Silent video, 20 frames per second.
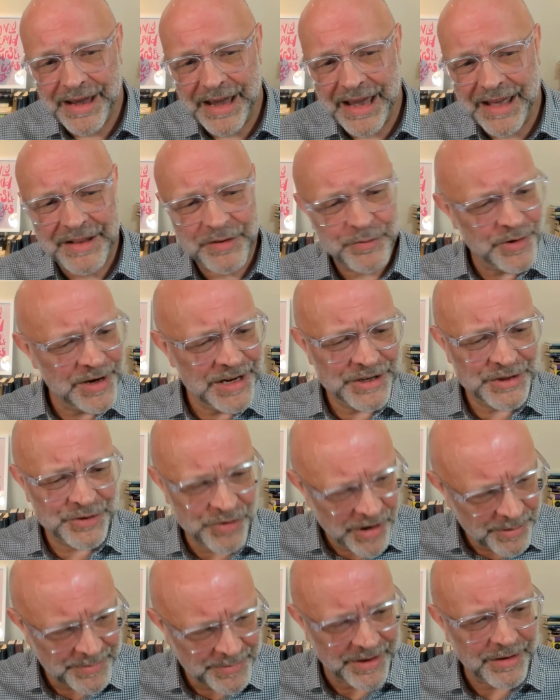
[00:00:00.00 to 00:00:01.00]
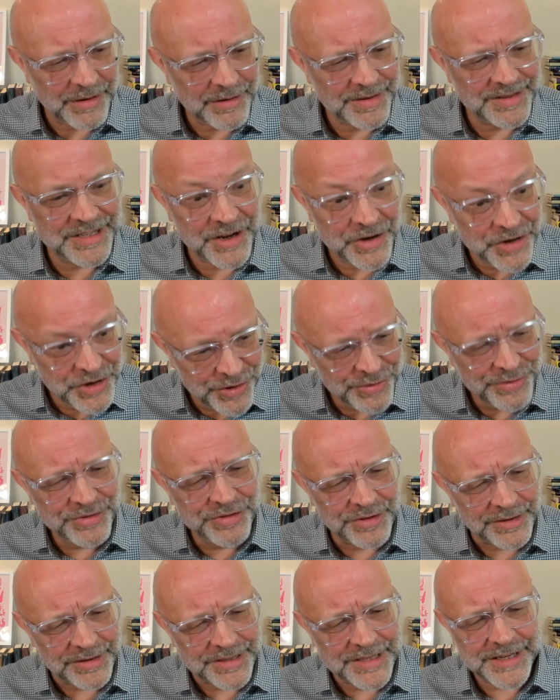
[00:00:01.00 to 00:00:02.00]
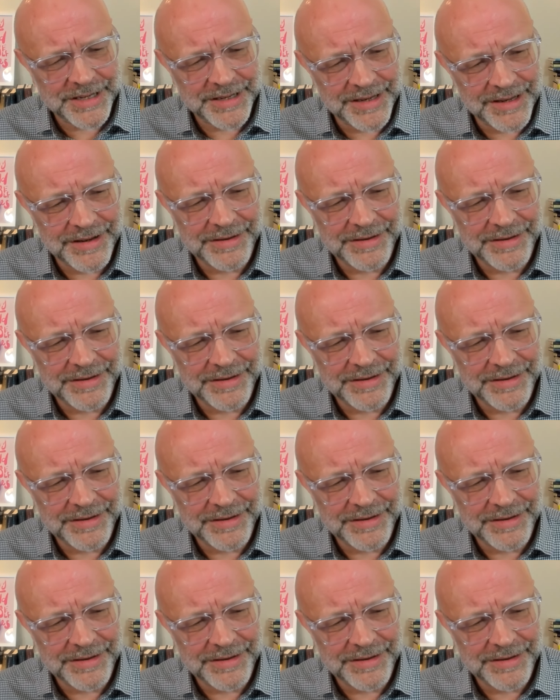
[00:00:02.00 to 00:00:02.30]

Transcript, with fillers: And it really struck me, oh, it's unusual, is it?